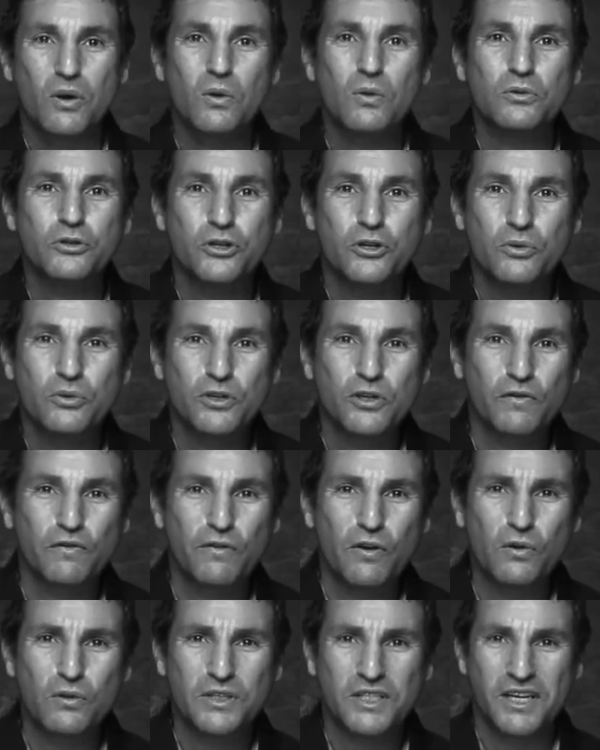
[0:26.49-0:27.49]
an old Jewish
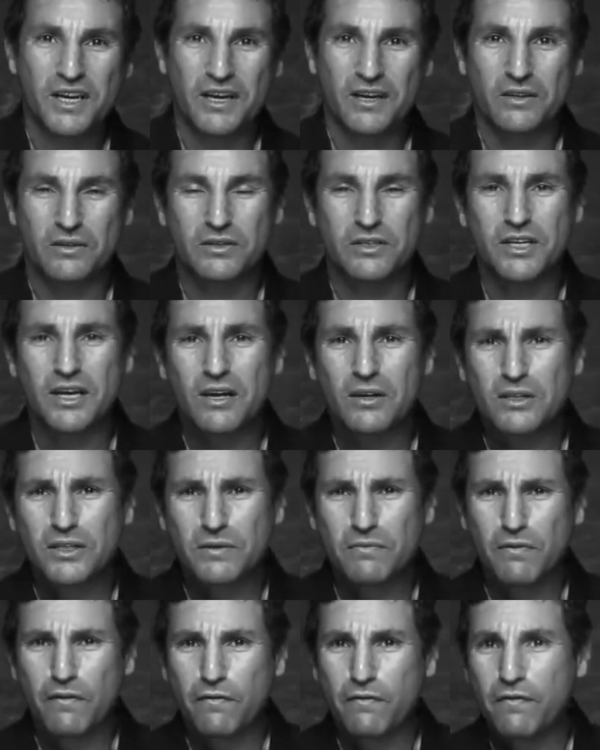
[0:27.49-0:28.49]
folk tale
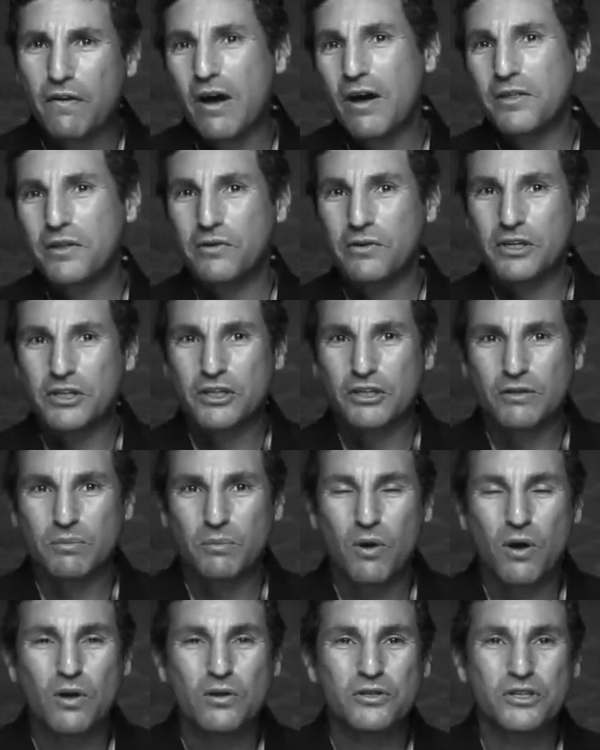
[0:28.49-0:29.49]
tells of a father and a
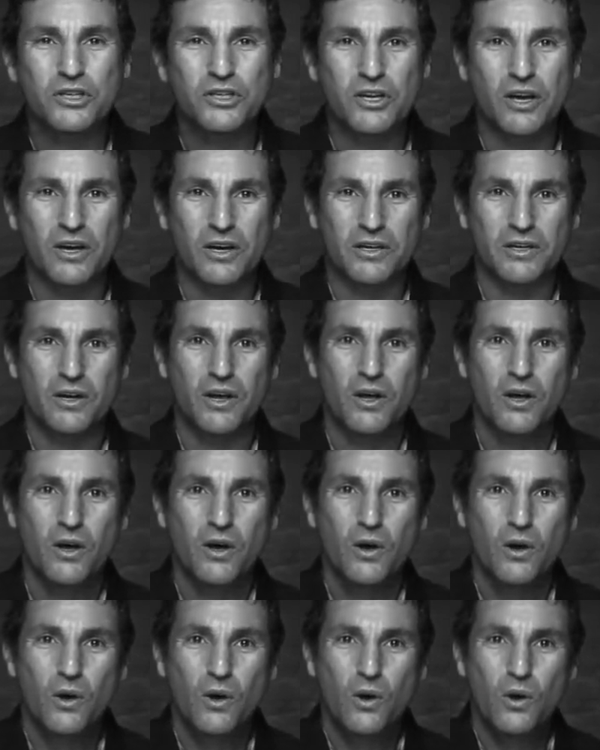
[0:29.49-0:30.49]
small son
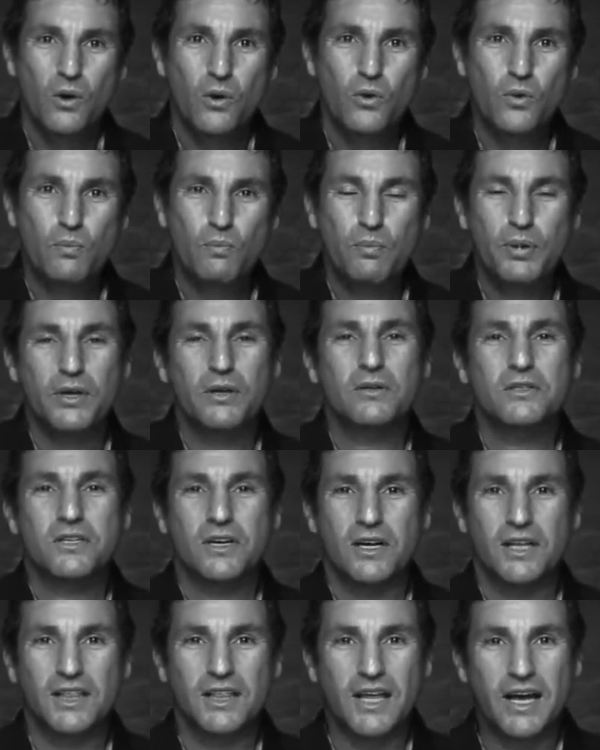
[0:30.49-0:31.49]
who built
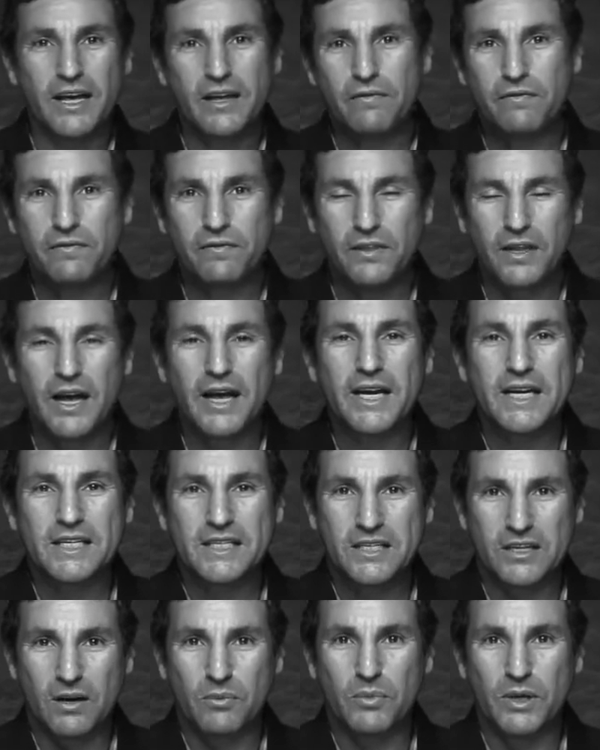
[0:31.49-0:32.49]
a
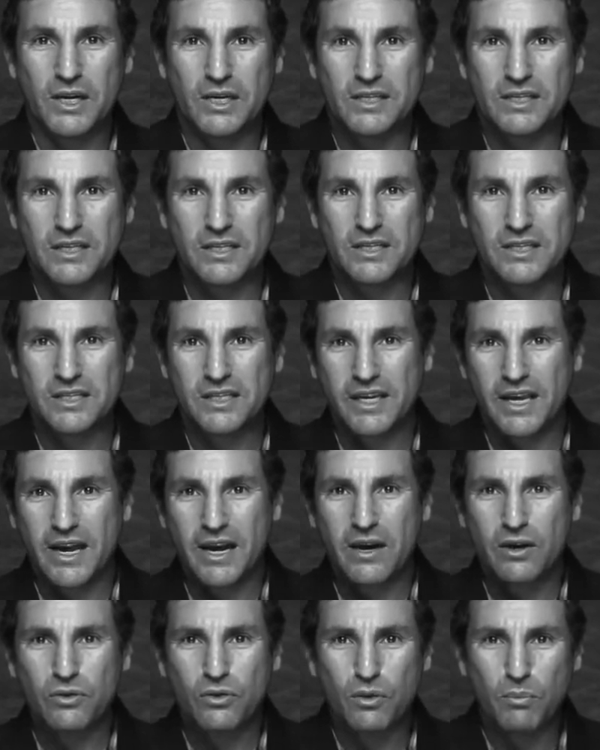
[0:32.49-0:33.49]
lifelike dummy to
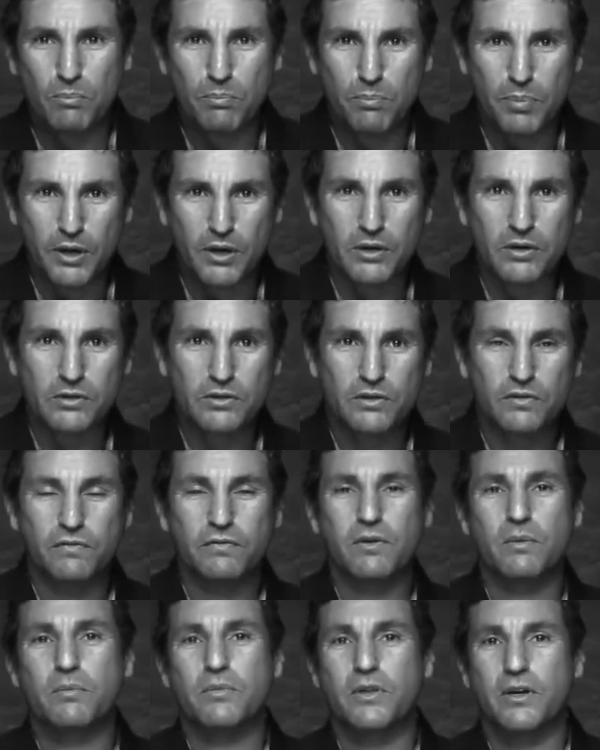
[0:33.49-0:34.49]
scare the birds
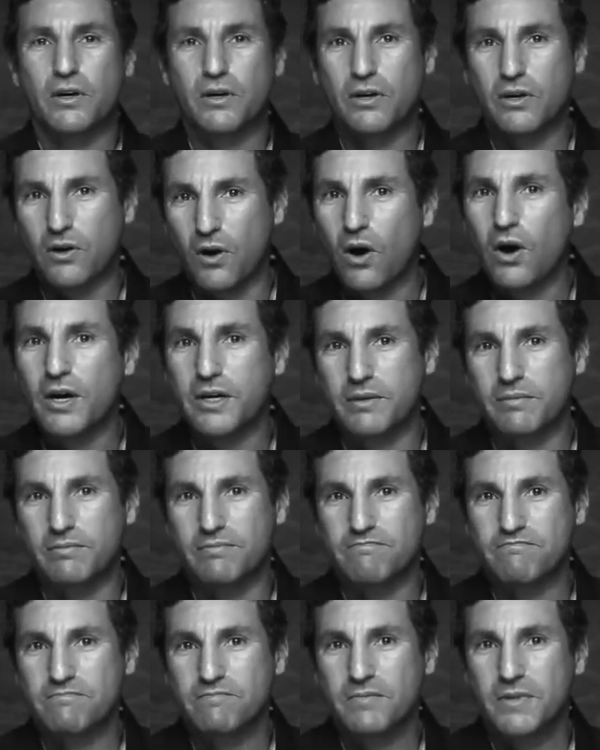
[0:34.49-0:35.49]
from their
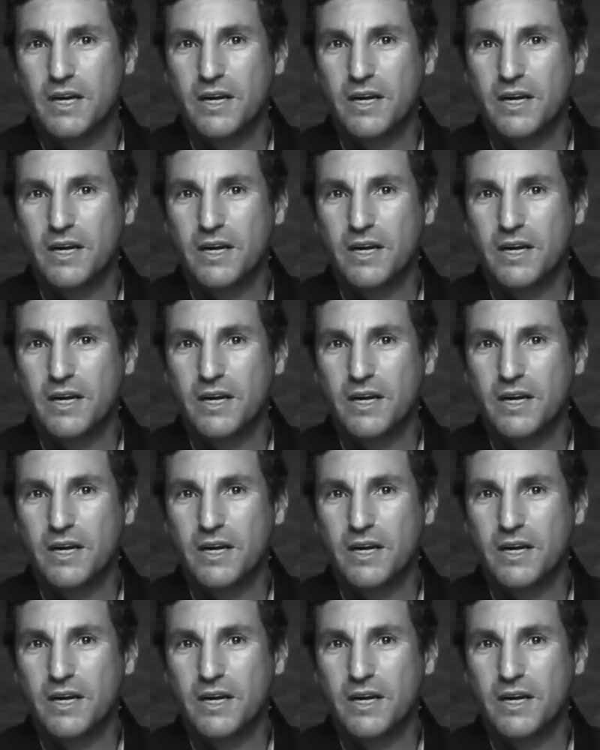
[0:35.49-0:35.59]
garden.